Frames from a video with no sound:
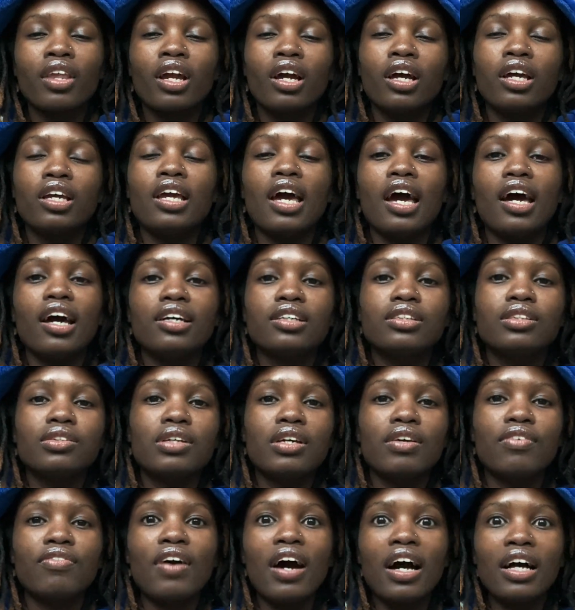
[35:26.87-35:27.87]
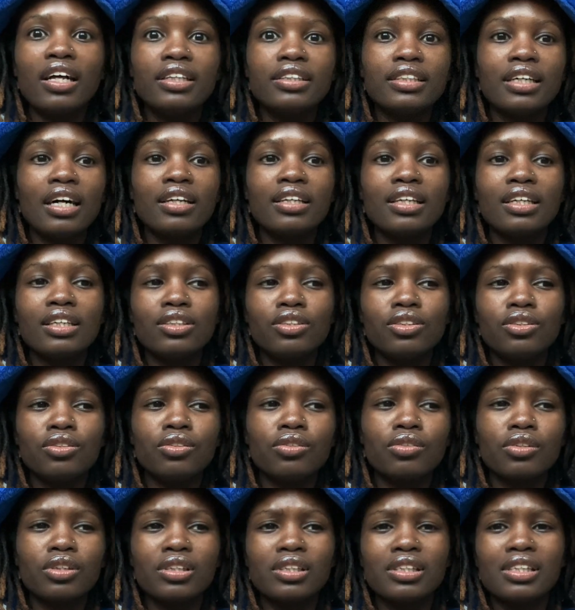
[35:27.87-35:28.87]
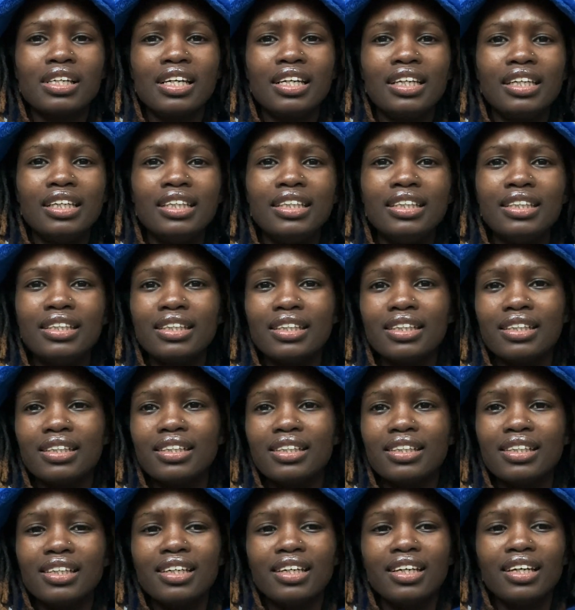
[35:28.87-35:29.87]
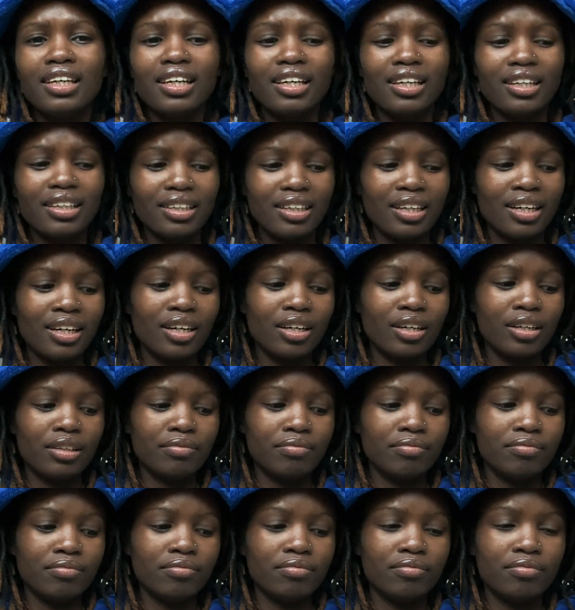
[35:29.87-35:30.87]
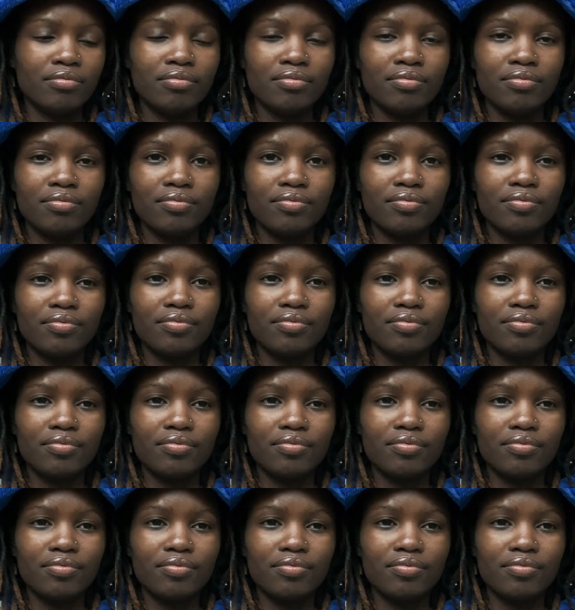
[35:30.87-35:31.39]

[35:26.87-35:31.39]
Yeah, so they filed down that tooth because they needed those